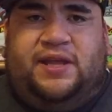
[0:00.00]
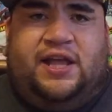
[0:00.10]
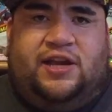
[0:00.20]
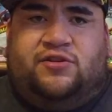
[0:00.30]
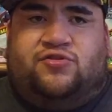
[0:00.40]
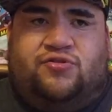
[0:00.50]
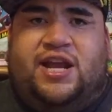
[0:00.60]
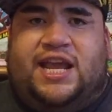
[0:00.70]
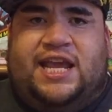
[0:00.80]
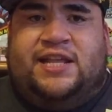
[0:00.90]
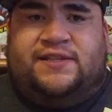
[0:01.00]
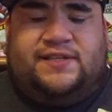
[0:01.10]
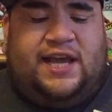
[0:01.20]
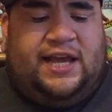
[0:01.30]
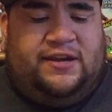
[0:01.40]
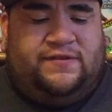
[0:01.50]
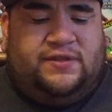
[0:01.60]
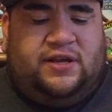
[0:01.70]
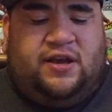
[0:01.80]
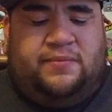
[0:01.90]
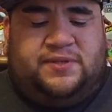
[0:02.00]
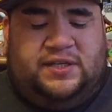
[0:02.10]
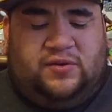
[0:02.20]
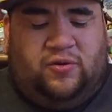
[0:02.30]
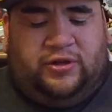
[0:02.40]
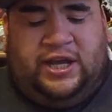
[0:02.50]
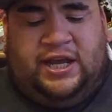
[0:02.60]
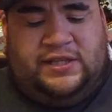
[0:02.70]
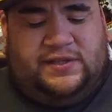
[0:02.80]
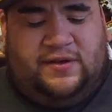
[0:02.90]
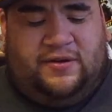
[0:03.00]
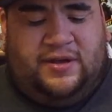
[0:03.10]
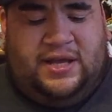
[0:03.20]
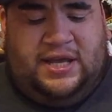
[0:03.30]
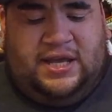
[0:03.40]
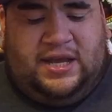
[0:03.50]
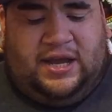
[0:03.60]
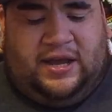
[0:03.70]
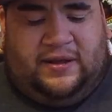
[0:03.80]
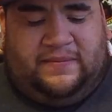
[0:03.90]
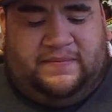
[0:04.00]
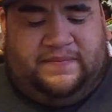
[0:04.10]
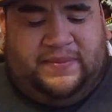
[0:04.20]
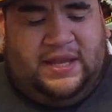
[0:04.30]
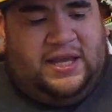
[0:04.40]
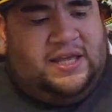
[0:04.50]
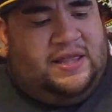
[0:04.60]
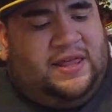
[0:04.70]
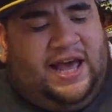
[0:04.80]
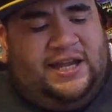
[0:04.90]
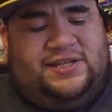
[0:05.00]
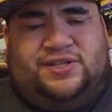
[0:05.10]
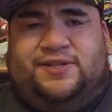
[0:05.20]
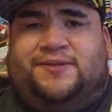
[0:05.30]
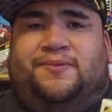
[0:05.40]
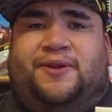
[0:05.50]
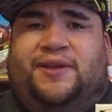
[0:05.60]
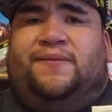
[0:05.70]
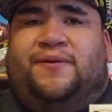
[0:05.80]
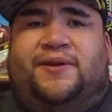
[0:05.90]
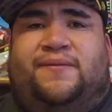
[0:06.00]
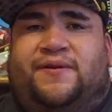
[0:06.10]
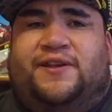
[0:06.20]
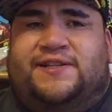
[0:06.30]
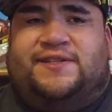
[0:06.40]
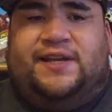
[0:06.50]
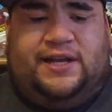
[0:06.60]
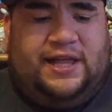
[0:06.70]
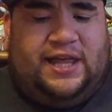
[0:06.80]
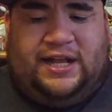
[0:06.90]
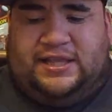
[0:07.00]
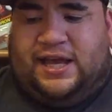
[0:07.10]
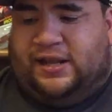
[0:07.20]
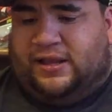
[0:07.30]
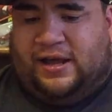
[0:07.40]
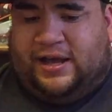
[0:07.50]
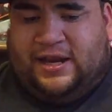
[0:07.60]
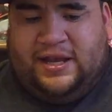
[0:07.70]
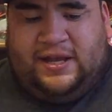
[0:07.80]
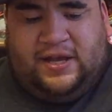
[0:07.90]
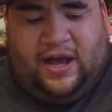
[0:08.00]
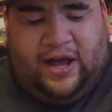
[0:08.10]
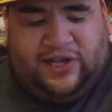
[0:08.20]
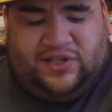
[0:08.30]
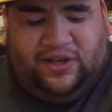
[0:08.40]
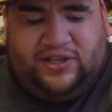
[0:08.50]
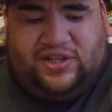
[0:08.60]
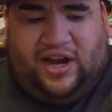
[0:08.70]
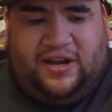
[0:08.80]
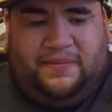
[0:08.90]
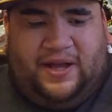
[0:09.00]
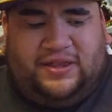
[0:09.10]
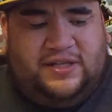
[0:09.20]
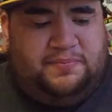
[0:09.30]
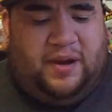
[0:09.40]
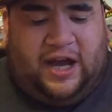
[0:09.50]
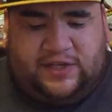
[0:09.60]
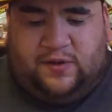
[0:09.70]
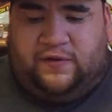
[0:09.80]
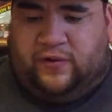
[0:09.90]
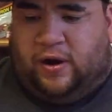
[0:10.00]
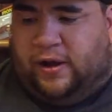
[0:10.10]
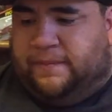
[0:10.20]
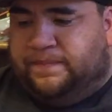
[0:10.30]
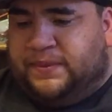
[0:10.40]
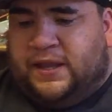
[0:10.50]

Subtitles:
be like drink inside the cups he's holding. And so that is just really, really, really sick. I like that a lot. So let's talk about this box overall.